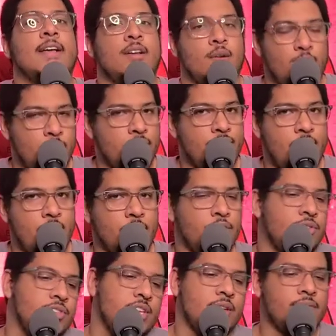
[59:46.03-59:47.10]
Pretty fire. You
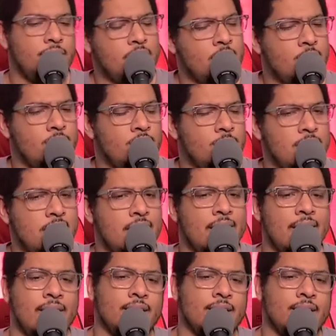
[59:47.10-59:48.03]
see a video in the beginning.